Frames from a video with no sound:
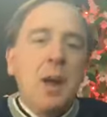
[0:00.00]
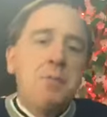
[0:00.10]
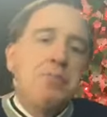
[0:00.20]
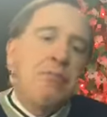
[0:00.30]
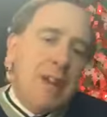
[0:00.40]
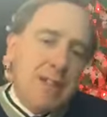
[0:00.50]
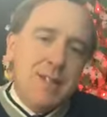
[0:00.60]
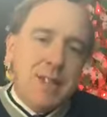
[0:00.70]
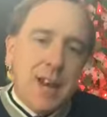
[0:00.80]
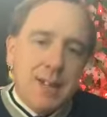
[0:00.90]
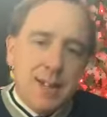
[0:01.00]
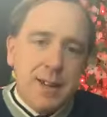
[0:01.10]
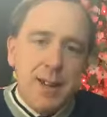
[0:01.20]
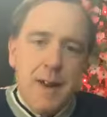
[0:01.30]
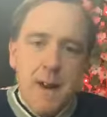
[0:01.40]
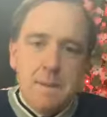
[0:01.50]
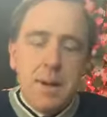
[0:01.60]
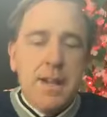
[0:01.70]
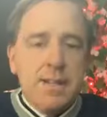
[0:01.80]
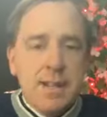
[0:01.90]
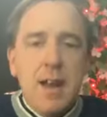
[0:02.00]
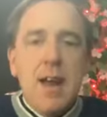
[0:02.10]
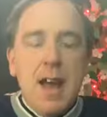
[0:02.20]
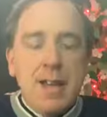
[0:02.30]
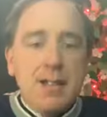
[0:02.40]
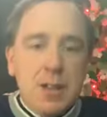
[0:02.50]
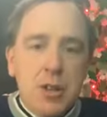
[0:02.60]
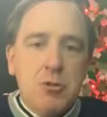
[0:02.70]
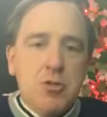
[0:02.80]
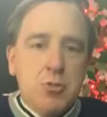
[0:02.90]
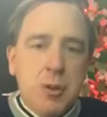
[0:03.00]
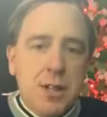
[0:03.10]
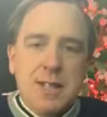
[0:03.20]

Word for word: unprecedented, but it's it's unusual.